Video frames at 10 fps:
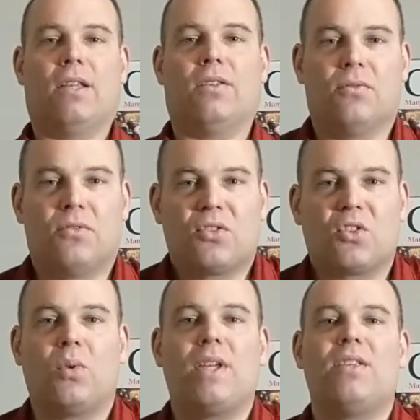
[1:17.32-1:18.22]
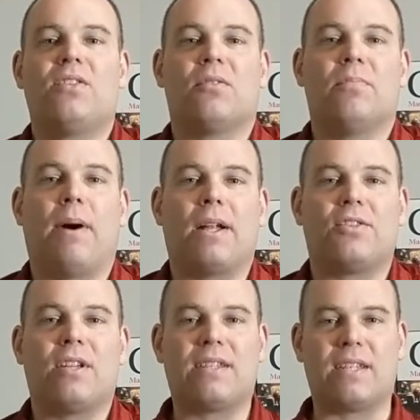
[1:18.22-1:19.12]
You squeeze your butt
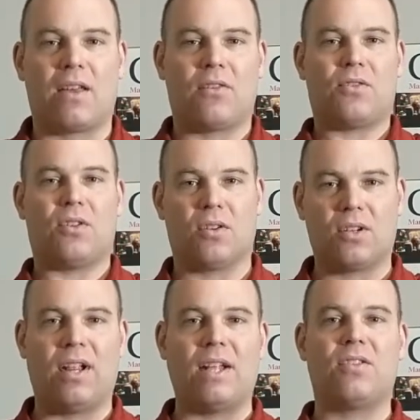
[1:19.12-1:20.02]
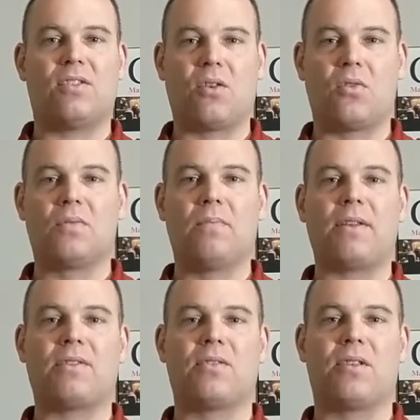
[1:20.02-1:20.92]
cheeks together so you clench those
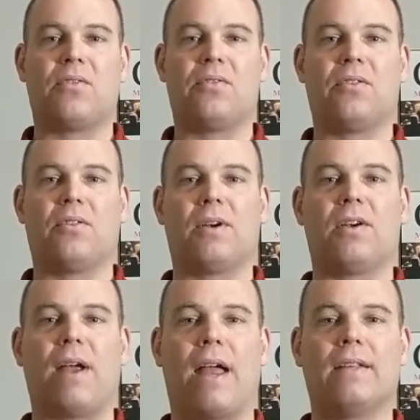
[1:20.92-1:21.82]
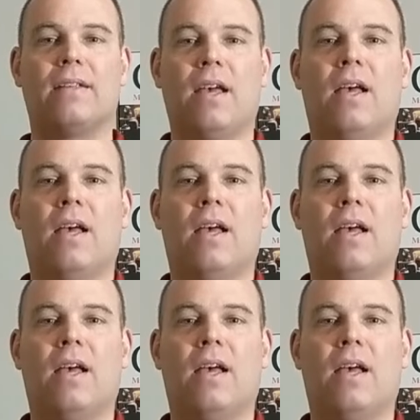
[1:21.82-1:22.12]
muscles in through your rear end.